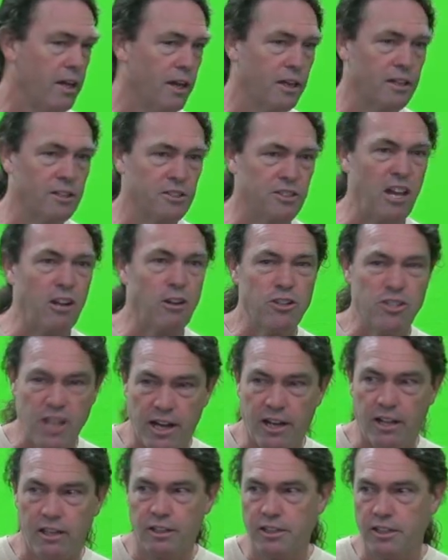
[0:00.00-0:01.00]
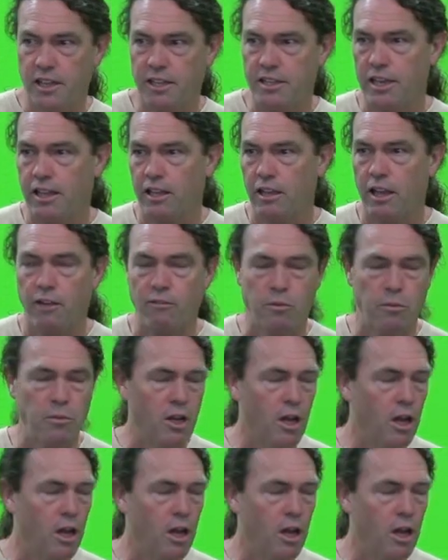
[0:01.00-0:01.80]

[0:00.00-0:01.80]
because energetically they take a lot from the